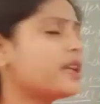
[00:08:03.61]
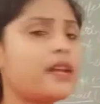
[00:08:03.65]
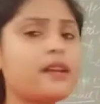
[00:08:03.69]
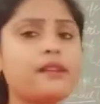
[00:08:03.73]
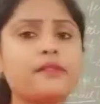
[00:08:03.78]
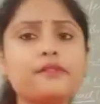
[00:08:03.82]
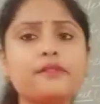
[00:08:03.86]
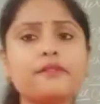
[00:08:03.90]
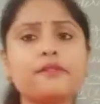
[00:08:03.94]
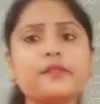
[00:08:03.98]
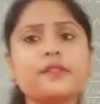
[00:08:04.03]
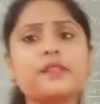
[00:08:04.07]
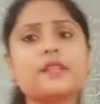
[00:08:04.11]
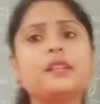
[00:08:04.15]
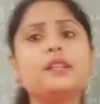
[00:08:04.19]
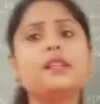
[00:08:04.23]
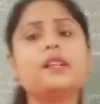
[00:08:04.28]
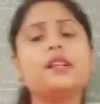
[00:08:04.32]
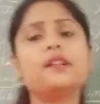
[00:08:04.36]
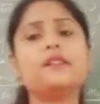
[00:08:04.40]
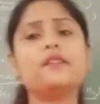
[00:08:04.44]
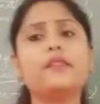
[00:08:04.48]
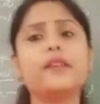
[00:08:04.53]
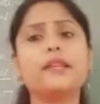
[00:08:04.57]
If
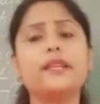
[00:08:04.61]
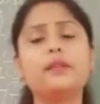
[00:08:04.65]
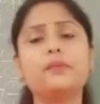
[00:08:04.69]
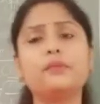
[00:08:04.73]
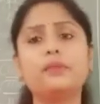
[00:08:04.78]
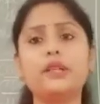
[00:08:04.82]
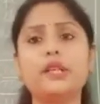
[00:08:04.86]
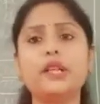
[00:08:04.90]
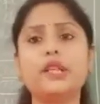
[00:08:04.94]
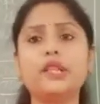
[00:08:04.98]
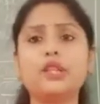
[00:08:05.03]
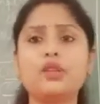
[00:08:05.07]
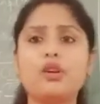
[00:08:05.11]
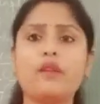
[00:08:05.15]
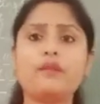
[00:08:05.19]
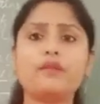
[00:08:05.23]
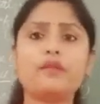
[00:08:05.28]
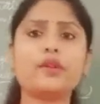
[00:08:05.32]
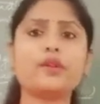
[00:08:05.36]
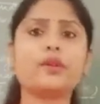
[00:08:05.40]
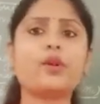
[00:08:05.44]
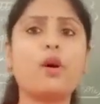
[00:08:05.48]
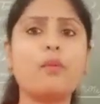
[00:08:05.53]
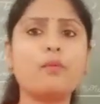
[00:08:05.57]
the availability
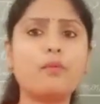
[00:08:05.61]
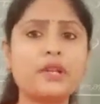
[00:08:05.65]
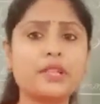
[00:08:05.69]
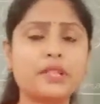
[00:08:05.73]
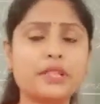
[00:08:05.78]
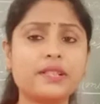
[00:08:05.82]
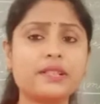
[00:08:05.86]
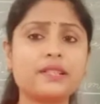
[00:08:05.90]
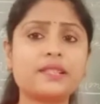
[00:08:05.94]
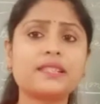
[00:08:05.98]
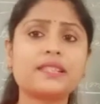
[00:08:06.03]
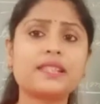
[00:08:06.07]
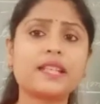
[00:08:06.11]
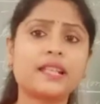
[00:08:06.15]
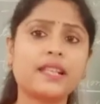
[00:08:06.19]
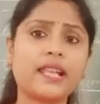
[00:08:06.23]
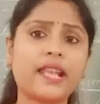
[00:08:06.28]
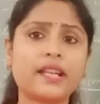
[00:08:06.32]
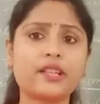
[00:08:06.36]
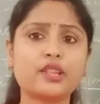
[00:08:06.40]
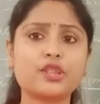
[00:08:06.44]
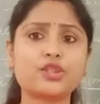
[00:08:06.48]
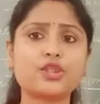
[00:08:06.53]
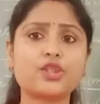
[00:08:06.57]
of the raw materials
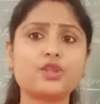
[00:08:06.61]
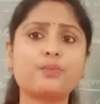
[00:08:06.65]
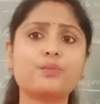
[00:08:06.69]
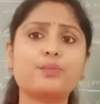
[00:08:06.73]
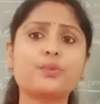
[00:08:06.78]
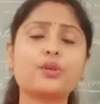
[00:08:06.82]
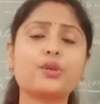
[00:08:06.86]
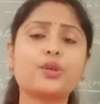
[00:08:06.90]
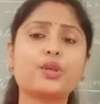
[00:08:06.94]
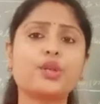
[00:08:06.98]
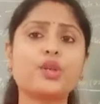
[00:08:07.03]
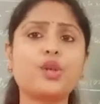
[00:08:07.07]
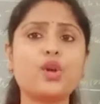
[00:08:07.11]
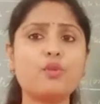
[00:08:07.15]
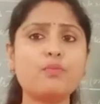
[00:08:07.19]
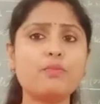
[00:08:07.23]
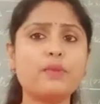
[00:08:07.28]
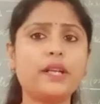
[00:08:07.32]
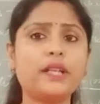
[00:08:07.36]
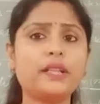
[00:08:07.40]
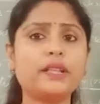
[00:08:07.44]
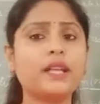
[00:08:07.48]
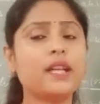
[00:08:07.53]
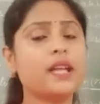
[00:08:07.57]
collection,
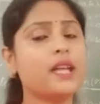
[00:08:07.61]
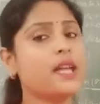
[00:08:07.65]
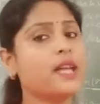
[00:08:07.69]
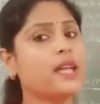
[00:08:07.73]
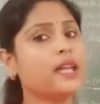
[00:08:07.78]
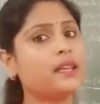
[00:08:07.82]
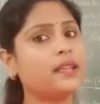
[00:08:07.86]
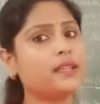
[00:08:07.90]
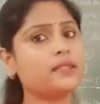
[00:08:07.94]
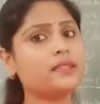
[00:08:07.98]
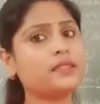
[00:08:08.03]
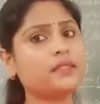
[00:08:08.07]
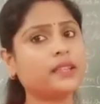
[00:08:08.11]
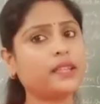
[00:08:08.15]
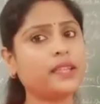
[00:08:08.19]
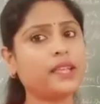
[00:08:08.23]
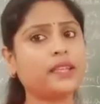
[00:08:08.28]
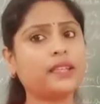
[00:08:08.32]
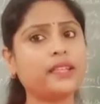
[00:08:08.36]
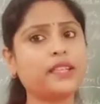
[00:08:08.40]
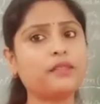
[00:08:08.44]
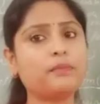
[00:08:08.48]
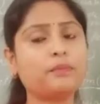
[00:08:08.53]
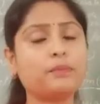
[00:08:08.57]
procurement is
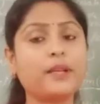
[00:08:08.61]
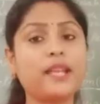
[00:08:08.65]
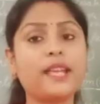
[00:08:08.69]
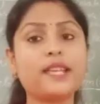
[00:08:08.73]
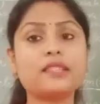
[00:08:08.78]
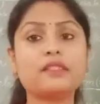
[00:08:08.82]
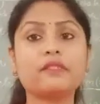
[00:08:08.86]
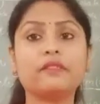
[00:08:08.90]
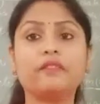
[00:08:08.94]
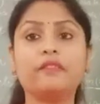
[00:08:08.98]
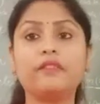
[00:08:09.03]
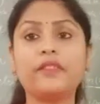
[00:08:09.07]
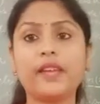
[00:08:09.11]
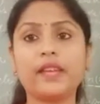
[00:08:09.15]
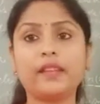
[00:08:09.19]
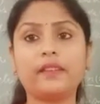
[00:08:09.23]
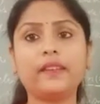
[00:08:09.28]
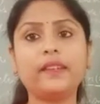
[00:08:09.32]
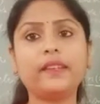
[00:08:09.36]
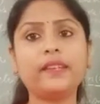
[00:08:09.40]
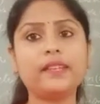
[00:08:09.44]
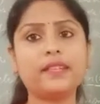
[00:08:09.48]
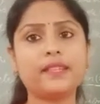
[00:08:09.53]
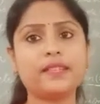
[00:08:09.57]
taking place
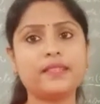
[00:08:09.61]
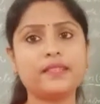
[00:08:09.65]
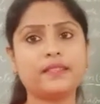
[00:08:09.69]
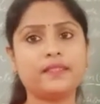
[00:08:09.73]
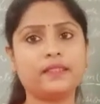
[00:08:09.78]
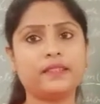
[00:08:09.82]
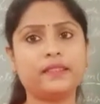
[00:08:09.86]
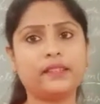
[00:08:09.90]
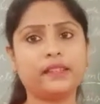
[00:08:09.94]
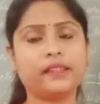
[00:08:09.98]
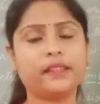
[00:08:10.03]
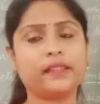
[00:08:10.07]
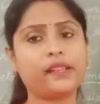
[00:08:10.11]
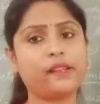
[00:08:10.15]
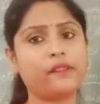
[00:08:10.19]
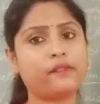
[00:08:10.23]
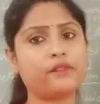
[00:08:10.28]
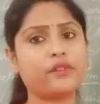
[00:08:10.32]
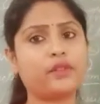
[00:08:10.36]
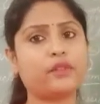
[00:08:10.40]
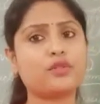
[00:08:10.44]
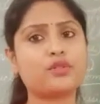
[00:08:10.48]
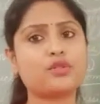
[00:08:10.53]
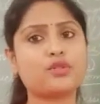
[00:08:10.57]
very easily,
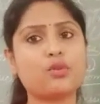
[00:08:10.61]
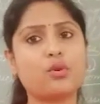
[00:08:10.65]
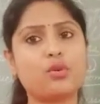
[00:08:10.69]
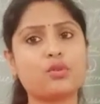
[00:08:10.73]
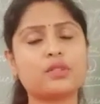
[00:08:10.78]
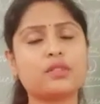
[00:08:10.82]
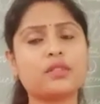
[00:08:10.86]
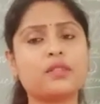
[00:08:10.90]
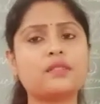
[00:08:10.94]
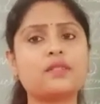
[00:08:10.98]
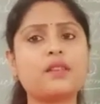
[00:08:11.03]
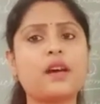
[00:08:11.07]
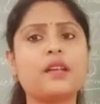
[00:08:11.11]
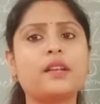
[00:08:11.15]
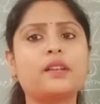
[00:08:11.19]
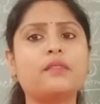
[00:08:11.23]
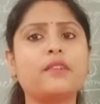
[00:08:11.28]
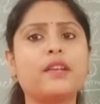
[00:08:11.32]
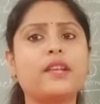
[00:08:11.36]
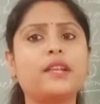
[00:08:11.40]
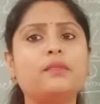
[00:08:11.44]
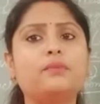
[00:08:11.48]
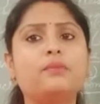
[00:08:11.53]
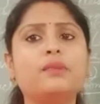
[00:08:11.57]
if the resources are
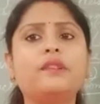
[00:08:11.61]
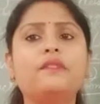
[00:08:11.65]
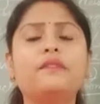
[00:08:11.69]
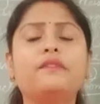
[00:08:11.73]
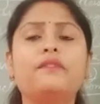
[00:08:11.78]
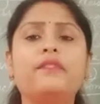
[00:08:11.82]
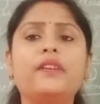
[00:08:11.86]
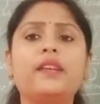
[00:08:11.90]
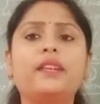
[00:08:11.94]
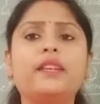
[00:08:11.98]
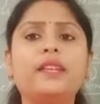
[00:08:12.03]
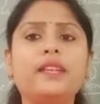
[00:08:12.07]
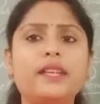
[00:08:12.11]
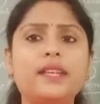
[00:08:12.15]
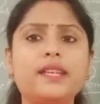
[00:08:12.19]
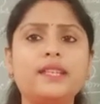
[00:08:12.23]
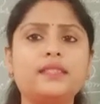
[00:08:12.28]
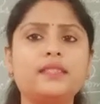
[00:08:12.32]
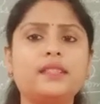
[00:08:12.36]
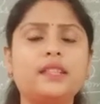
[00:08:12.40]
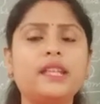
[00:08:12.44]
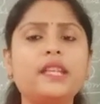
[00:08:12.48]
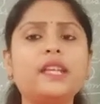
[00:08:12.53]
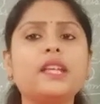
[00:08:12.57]
available very
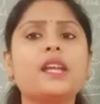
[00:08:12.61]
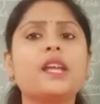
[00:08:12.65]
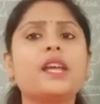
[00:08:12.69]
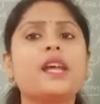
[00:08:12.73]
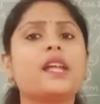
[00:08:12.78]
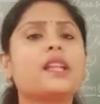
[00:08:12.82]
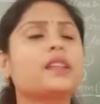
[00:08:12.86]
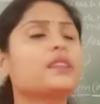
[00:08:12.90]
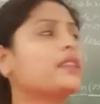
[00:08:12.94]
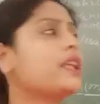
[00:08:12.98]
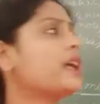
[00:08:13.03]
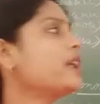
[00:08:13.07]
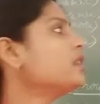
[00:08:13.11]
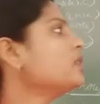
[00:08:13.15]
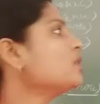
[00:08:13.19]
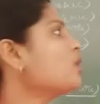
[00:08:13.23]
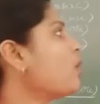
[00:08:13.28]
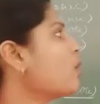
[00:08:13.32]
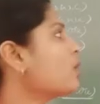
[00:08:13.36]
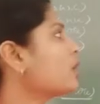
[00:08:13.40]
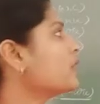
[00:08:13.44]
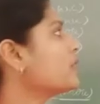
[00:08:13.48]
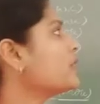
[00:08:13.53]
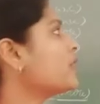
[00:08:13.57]
easily, then the
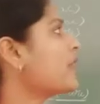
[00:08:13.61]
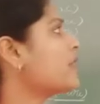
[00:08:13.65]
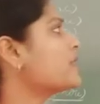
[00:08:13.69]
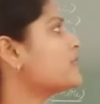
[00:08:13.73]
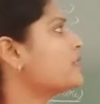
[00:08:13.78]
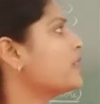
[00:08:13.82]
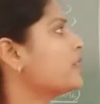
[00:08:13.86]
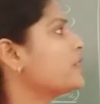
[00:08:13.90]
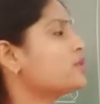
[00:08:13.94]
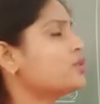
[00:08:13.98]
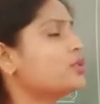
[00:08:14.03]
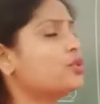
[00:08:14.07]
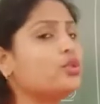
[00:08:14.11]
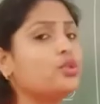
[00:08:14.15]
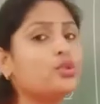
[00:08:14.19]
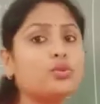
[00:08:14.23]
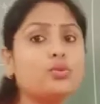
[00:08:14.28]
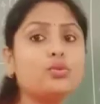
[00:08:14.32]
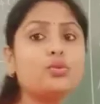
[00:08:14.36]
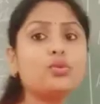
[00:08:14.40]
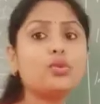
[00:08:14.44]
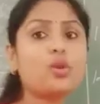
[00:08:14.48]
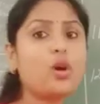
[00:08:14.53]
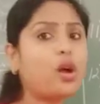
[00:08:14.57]
organization
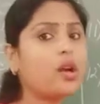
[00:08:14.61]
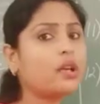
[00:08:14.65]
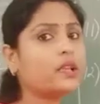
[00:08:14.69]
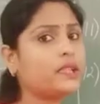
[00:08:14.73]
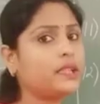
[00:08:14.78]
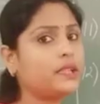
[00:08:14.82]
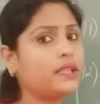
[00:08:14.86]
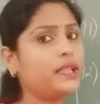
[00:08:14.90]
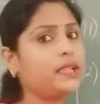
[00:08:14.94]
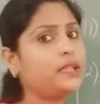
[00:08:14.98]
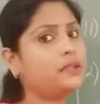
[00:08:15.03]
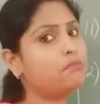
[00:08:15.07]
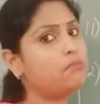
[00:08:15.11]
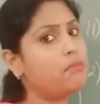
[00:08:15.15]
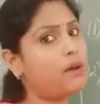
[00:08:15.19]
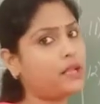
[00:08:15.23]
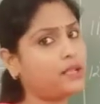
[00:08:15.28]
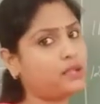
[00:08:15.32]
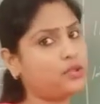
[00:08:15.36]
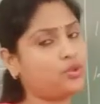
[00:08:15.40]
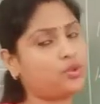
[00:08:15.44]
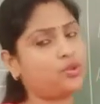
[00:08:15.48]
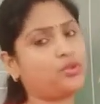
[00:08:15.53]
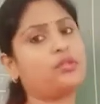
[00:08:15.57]
do not need
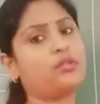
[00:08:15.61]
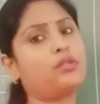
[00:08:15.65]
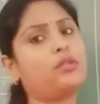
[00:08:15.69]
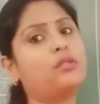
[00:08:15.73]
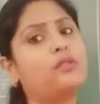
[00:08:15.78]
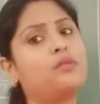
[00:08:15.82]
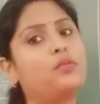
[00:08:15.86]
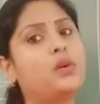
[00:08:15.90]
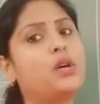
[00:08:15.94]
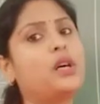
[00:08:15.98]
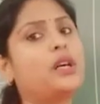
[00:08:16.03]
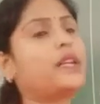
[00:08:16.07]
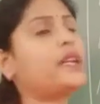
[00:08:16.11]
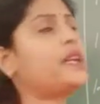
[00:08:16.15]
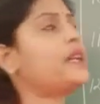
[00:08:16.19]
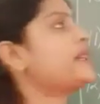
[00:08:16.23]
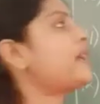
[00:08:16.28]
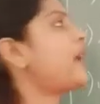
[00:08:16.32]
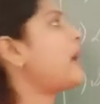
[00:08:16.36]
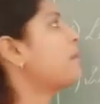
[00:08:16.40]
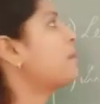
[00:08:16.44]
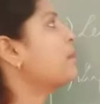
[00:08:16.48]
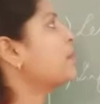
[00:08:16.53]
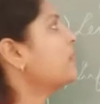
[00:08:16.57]
much working
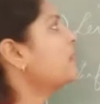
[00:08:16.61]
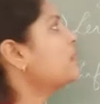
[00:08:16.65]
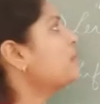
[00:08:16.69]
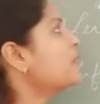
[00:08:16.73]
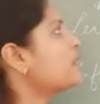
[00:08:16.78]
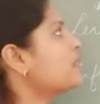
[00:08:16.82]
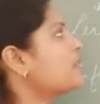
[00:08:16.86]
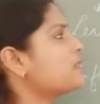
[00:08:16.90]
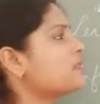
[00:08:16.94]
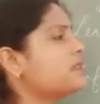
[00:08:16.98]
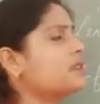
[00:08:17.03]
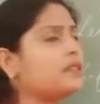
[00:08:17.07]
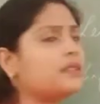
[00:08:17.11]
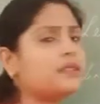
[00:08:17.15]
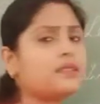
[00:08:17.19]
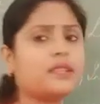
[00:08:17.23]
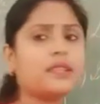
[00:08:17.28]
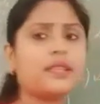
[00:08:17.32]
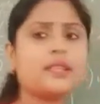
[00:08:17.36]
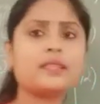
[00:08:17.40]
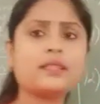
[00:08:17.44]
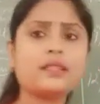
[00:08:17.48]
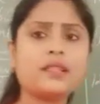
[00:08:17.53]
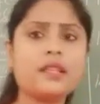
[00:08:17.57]
capital, because it
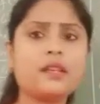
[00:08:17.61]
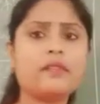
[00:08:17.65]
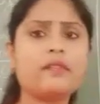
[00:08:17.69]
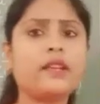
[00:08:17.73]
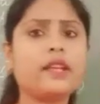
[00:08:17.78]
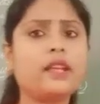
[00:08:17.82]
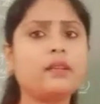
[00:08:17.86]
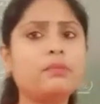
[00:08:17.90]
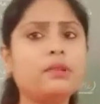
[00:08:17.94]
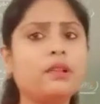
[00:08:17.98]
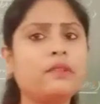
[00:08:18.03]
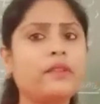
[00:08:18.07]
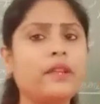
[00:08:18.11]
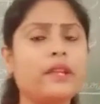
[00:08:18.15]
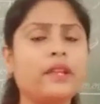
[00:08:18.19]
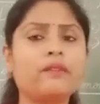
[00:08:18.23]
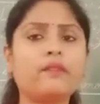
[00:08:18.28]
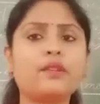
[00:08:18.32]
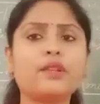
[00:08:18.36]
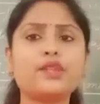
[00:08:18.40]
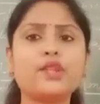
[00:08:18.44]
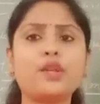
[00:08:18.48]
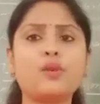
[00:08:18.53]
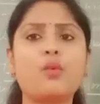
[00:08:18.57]
is easily available.
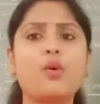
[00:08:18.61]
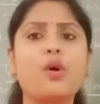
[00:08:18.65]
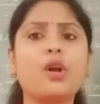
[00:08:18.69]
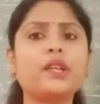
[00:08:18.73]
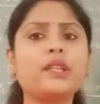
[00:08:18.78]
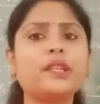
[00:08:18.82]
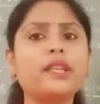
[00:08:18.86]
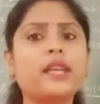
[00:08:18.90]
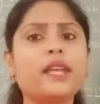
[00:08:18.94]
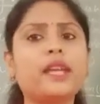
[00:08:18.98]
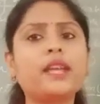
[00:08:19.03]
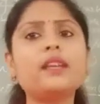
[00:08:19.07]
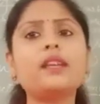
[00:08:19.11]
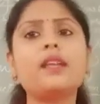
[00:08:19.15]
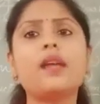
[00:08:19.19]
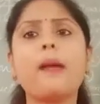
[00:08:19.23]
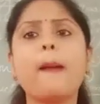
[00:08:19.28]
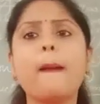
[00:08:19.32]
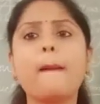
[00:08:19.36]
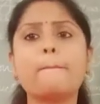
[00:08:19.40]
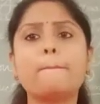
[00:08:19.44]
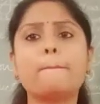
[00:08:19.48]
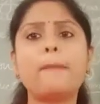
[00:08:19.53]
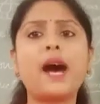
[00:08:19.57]
Whenever they want, they
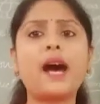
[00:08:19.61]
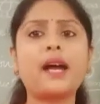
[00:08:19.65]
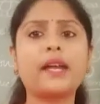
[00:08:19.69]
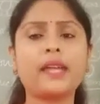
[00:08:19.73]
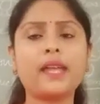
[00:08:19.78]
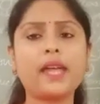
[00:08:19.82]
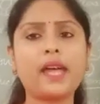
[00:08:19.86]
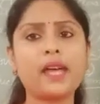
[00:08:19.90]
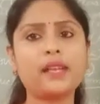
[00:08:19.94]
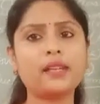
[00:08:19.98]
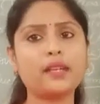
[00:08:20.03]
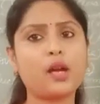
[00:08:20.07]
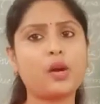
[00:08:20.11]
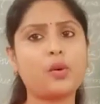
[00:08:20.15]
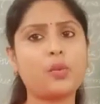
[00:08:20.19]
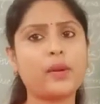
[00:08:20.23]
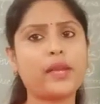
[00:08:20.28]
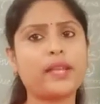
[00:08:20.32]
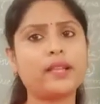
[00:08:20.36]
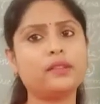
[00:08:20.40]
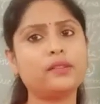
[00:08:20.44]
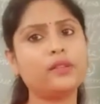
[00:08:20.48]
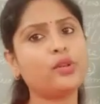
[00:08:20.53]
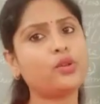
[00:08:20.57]
can buy and
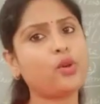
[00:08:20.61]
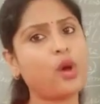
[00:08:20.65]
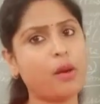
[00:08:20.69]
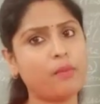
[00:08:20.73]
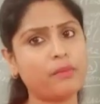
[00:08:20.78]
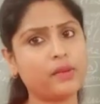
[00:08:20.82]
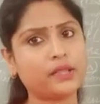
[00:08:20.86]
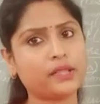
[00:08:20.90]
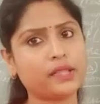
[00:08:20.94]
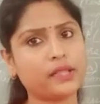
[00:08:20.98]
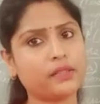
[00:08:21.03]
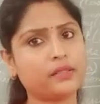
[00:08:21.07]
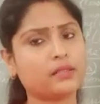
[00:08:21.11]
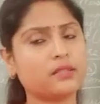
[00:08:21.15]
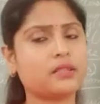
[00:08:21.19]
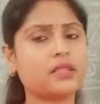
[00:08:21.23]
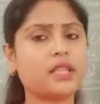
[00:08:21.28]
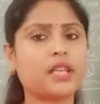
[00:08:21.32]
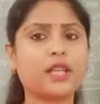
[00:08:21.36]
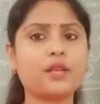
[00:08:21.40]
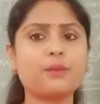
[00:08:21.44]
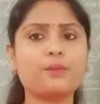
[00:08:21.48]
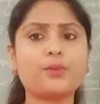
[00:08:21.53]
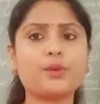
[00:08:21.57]
avail the raw materials,
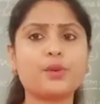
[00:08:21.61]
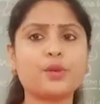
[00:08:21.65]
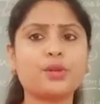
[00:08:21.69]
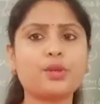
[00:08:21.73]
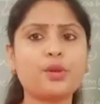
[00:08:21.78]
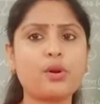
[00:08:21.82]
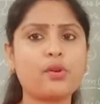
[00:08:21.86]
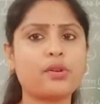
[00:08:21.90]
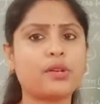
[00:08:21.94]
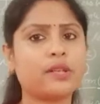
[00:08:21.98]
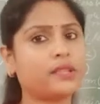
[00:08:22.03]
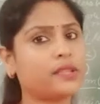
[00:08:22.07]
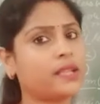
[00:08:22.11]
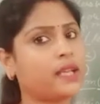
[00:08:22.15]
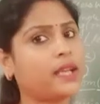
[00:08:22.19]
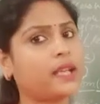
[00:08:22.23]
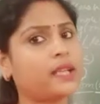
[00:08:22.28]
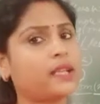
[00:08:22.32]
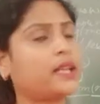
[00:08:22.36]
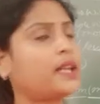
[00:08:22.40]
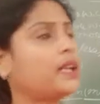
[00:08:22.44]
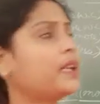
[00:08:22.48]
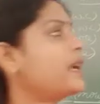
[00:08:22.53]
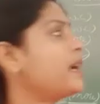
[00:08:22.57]
they can procure it, they
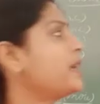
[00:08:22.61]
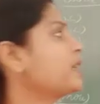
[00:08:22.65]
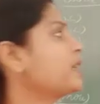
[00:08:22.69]
can collect